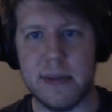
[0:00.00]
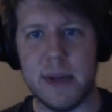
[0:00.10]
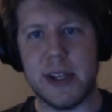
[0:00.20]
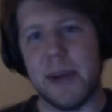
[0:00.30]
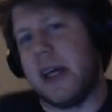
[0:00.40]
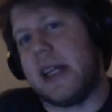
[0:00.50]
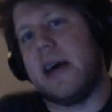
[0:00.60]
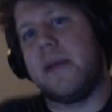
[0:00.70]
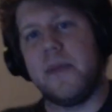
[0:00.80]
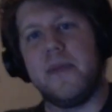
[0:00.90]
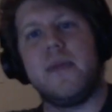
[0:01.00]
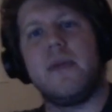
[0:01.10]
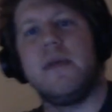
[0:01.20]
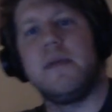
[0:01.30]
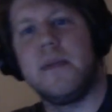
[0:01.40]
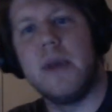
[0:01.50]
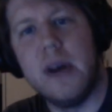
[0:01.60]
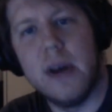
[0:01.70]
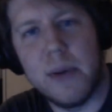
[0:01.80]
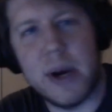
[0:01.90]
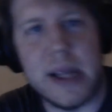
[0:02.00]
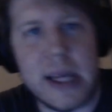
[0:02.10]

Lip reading: Something like that. What do you think